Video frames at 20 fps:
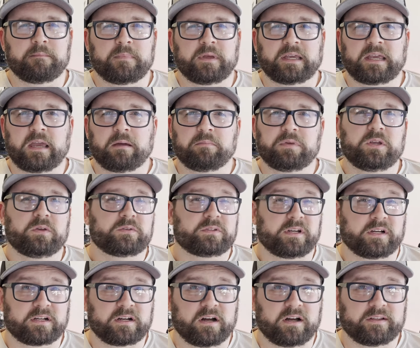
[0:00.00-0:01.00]
It can't be used
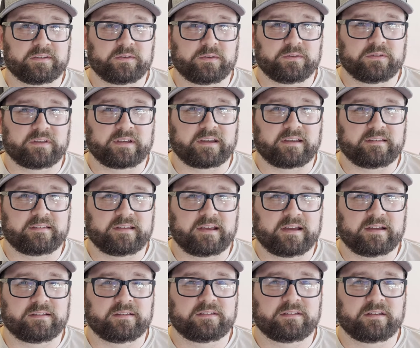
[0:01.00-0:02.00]
on consoles, like I
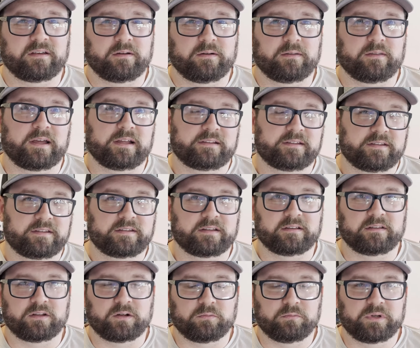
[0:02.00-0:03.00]
said, so that's a
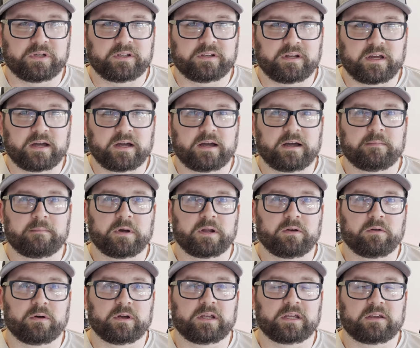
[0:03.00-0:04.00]
little bit
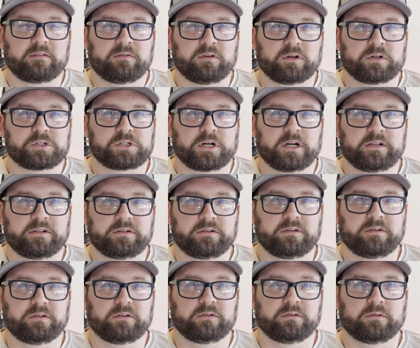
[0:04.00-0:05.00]
annoying if you're trying
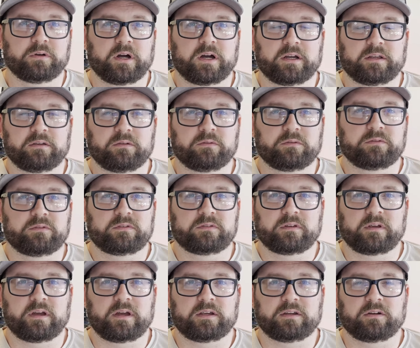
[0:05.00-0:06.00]
to use
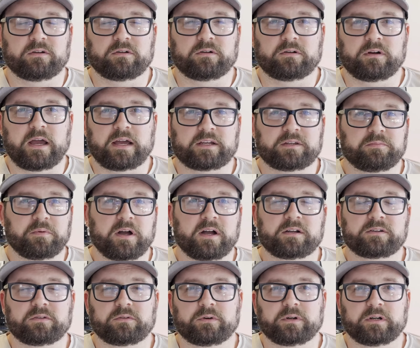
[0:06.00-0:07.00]
your
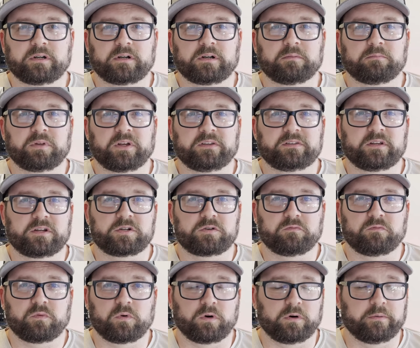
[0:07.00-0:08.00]
Xbox or your
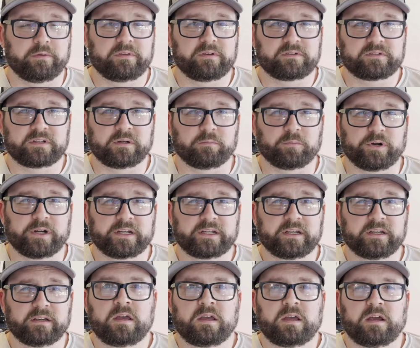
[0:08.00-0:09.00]
PlayStation 4 with your sim rig.
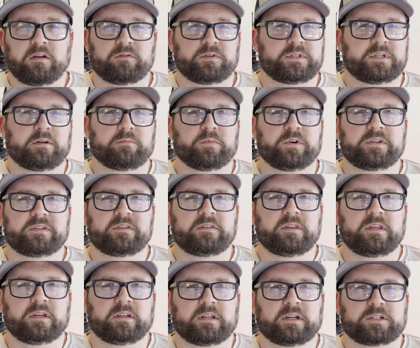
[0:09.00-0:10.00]
And for some reason,
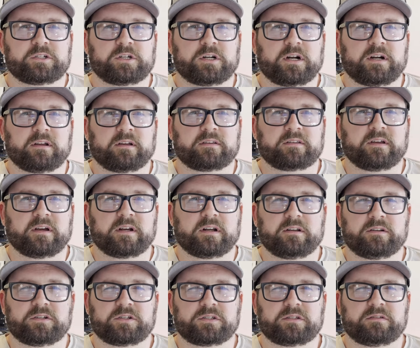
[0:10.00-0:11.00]
the electronics on
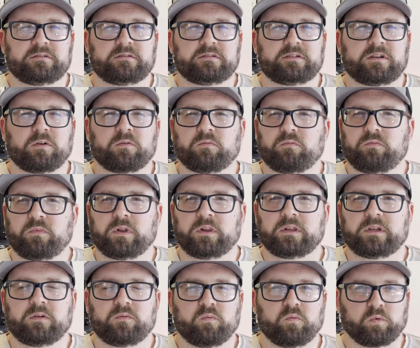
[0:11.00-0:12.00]
it just don't
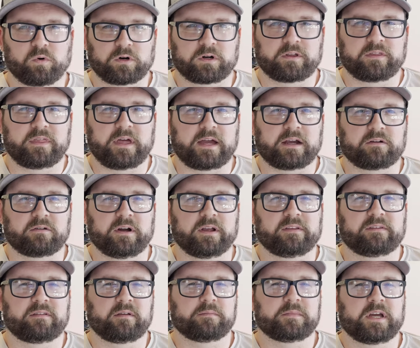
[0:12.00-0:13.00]
really work that
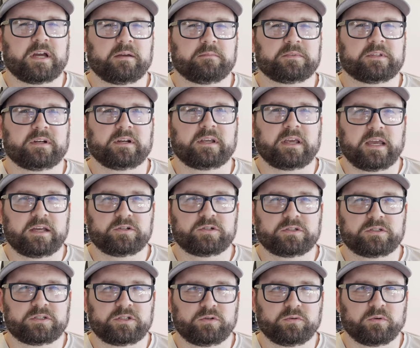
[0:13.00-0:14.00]
great. Sometimes it
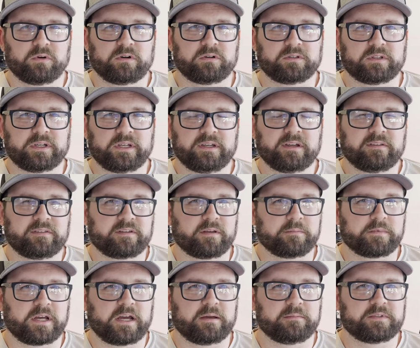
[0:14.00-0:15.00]
engages too early, and
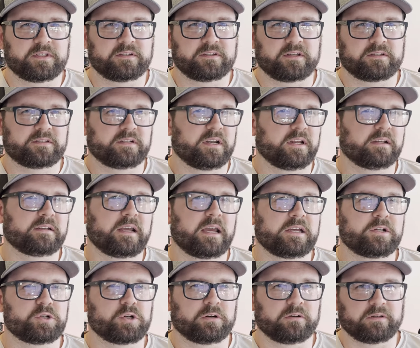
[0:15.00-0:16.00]
sometimes it doesn't
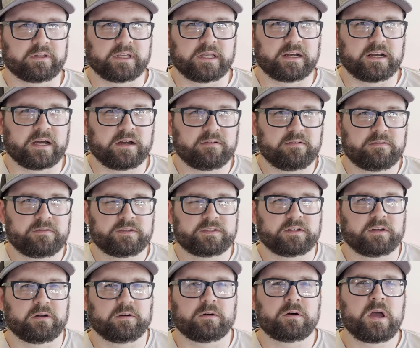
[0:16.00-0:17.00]
engage early enough,
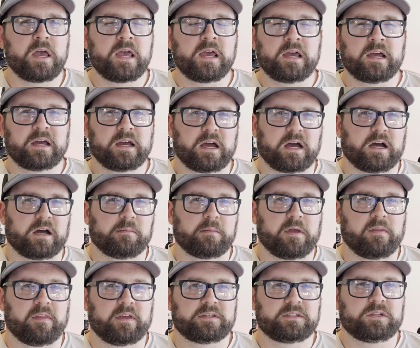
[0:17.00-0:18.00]
so
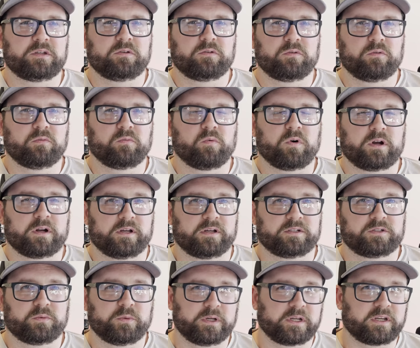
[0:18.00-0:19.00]
unless you want to
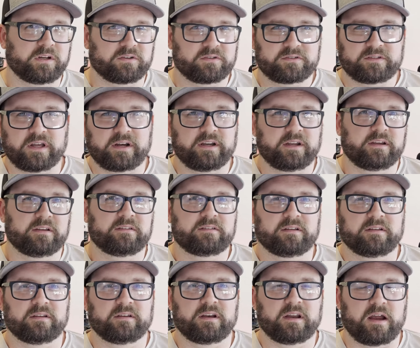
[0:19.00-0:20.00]
tweak your settings
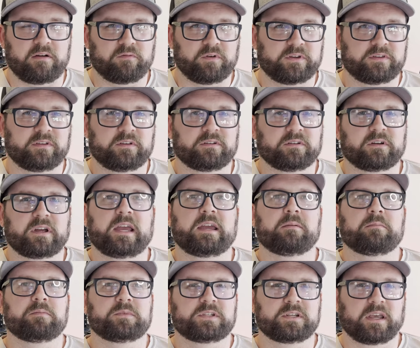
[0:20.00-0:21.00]
in every single
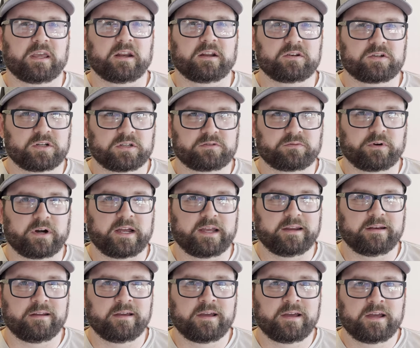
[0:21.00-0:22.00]
game to get it just
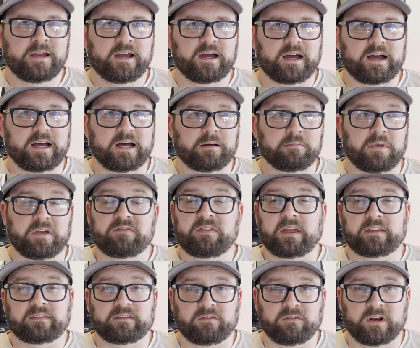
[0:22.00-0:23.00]
right, if
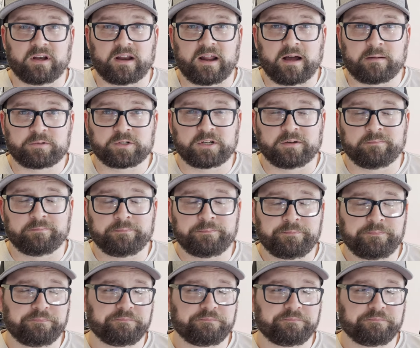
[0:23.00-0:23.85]
that's even an option,